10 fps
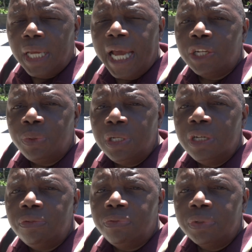as we
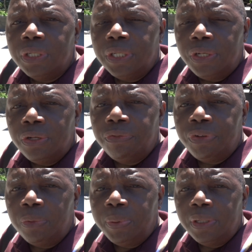live here in the
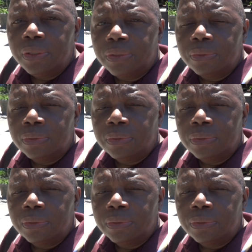Philippines.